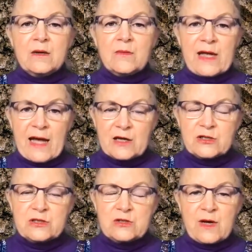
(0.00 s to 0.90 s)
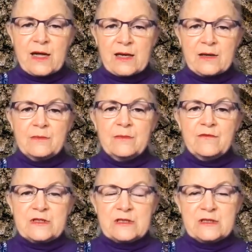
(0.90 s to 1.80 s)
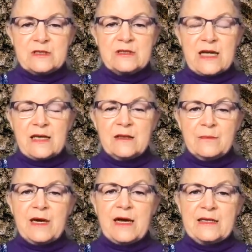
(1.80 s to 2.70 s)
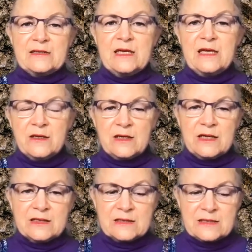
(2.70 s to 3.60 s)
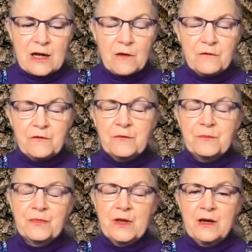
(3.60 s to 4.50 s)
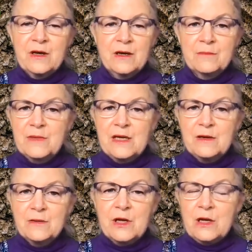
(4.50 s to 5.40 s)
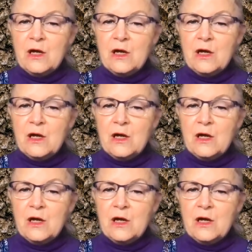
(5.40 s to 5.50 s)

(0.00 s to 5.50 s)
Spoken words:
We actually try and facilitate the body's healing itself in